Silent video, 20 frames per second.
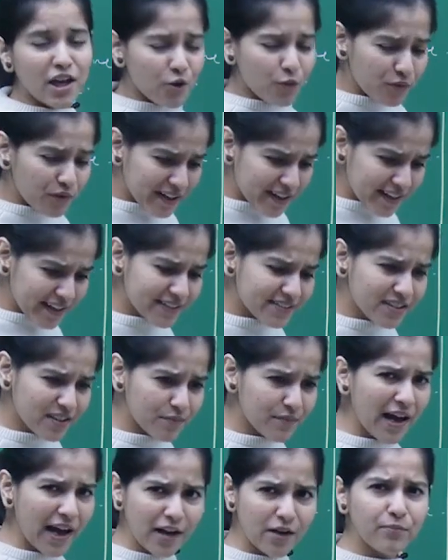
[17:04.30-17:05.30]
We need
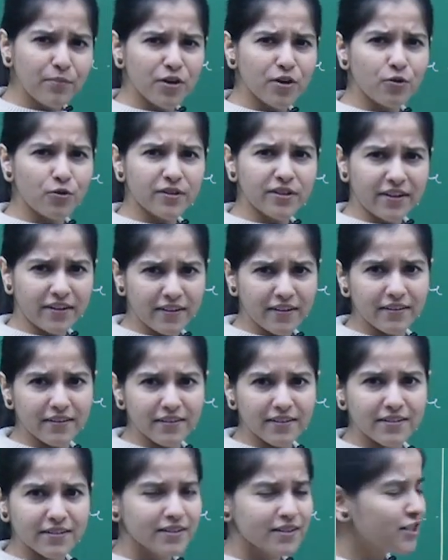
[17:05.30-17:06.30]
some helper over
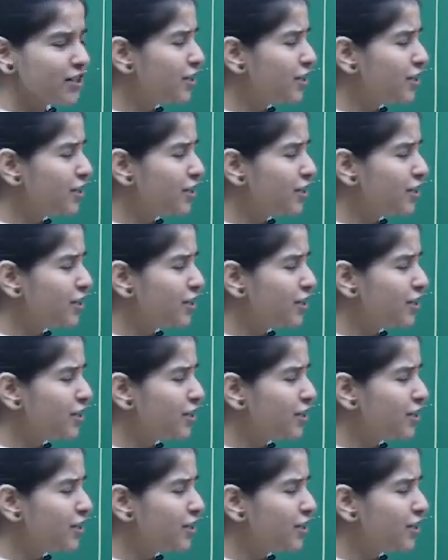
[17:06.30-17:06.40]
here